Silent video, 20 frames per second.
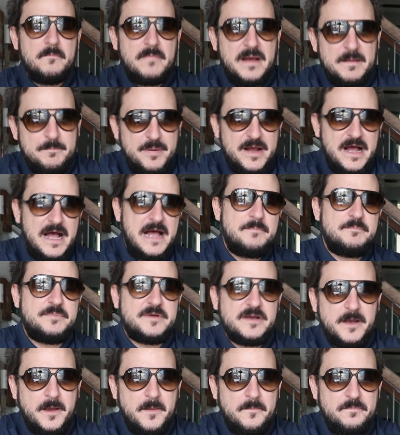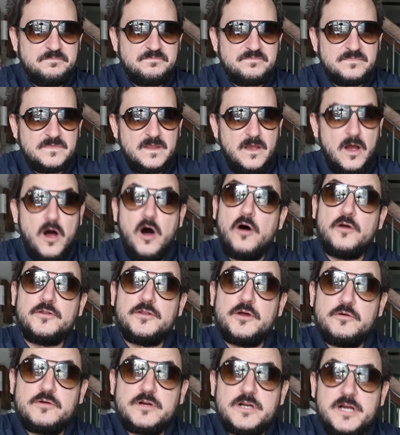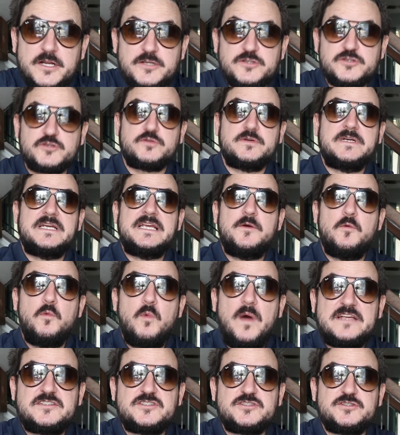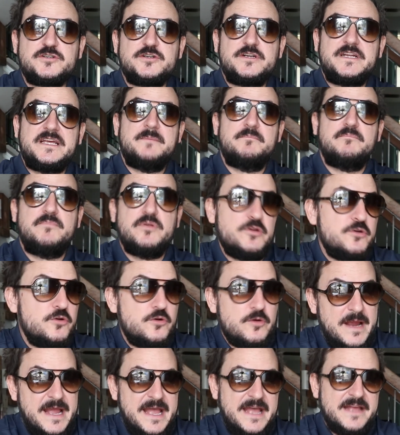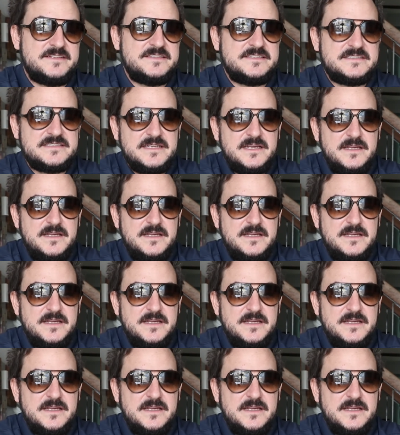My Papa, although country, western, and bluegrass,